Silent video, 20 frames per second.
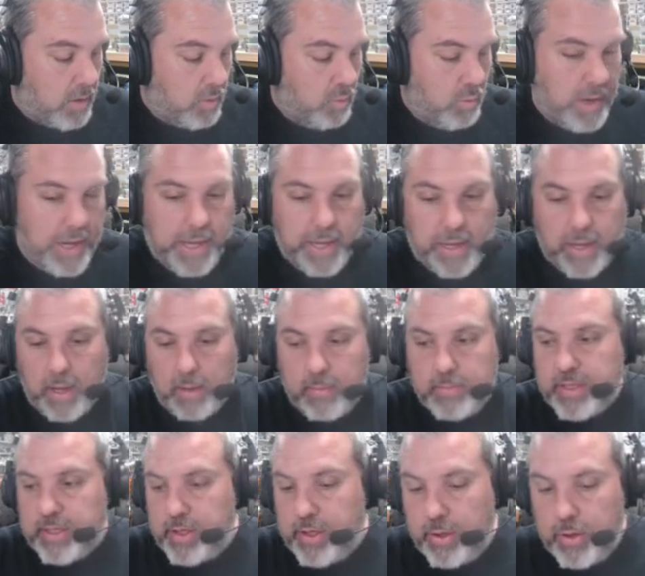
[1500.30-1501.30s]
when it
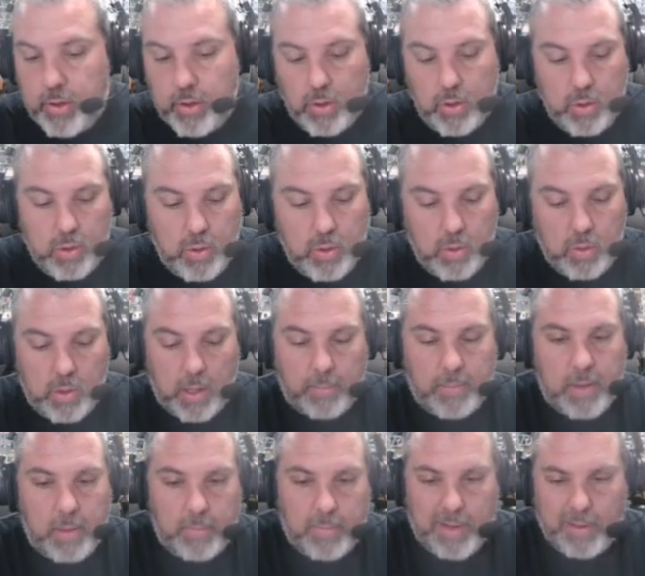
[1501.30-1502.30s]
comes to, I'm
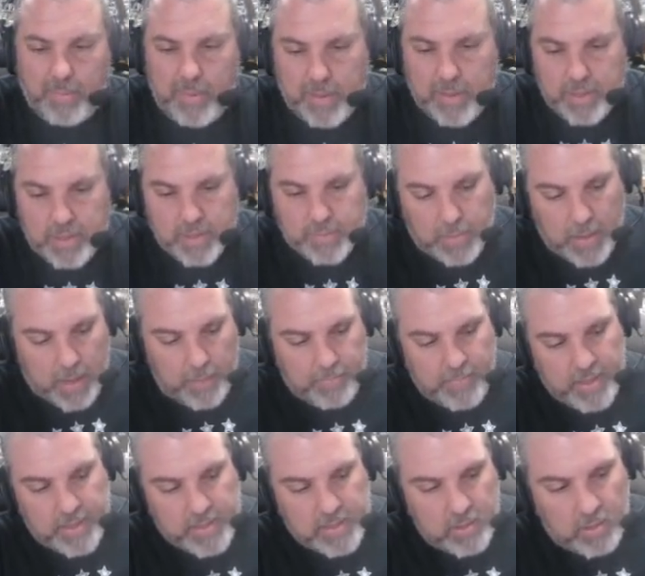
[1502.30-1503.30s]
gonna just pop
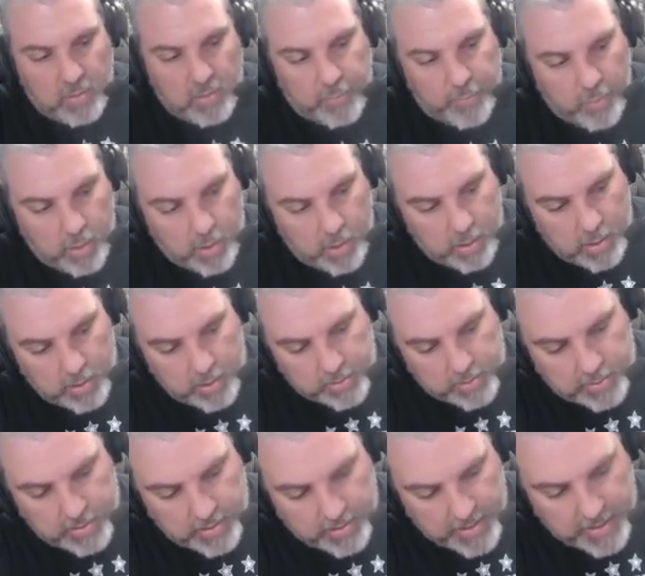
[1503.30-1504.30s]
this over
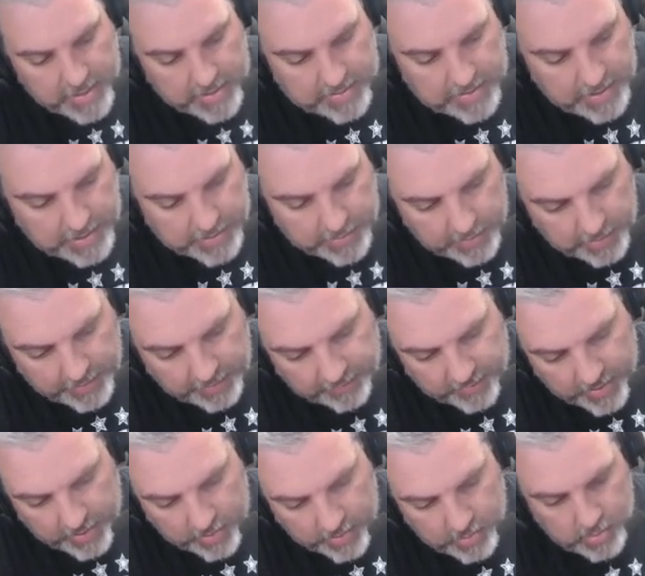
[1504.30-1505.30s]
onto that side and leave
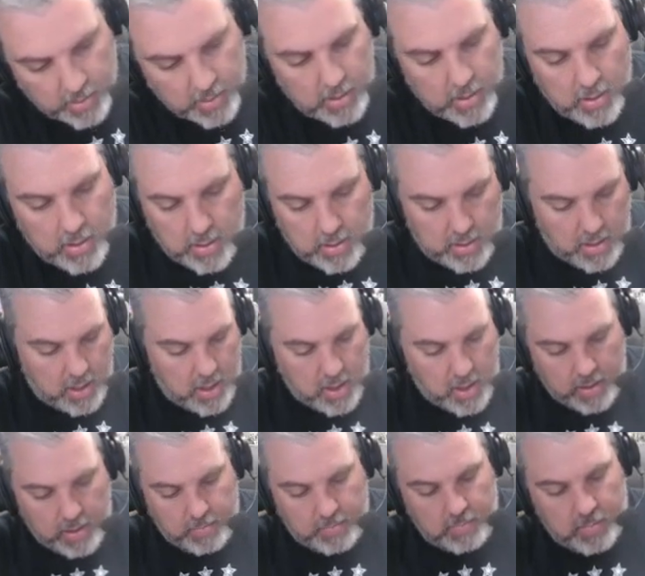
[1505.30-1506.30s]
it.
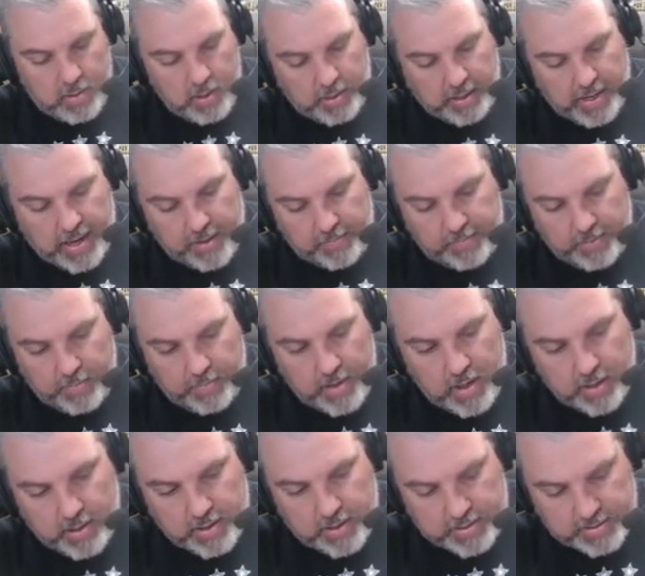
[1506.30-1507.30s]
Captain
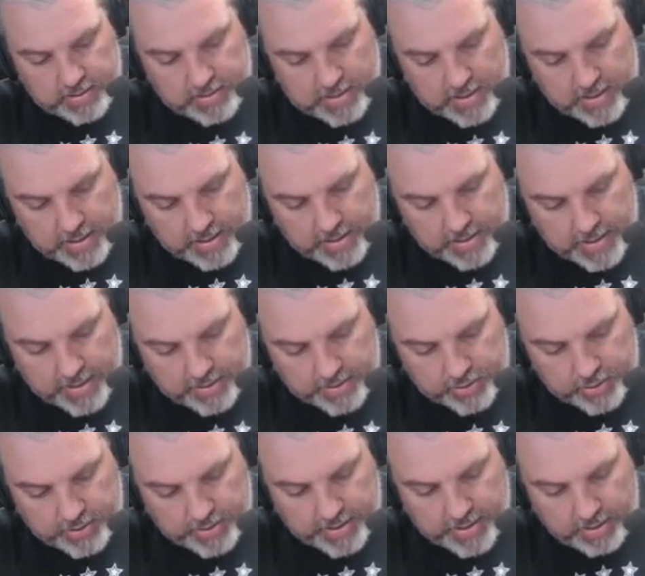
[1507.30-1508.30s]
America sign
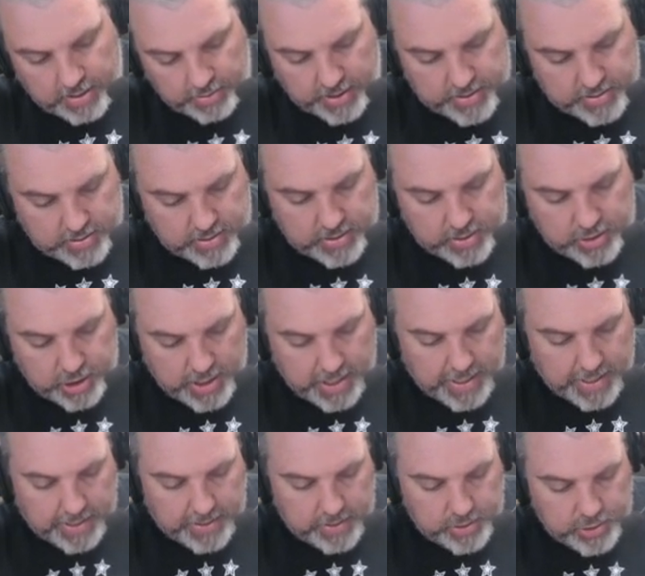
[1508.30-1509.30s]
actually now needs to
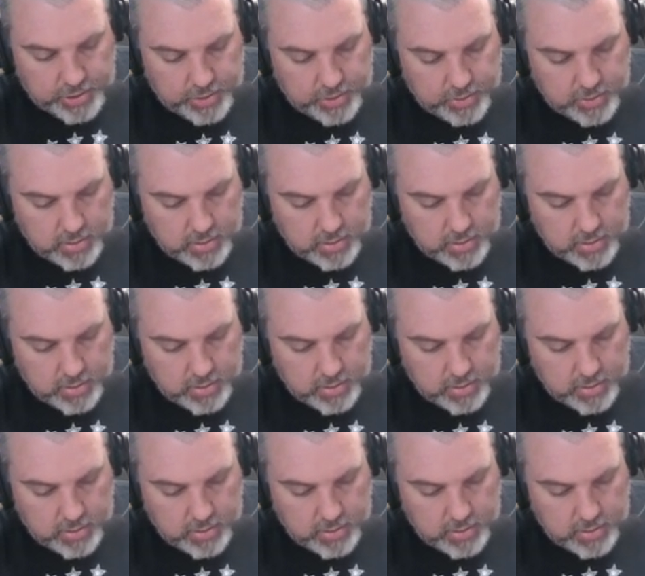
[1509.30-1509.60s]
change.